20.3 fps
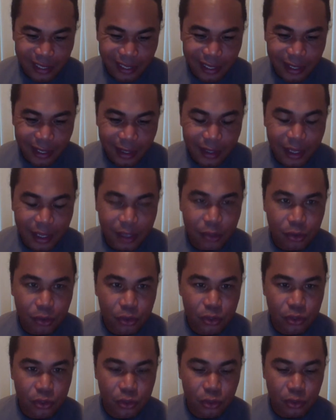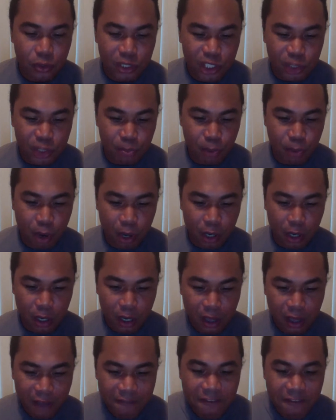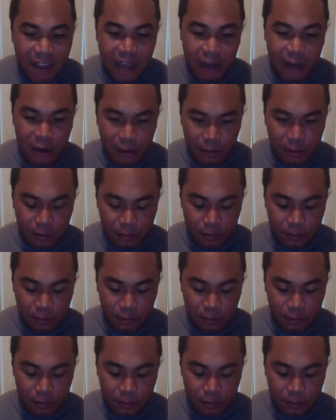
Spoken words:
kit that used to spark fire.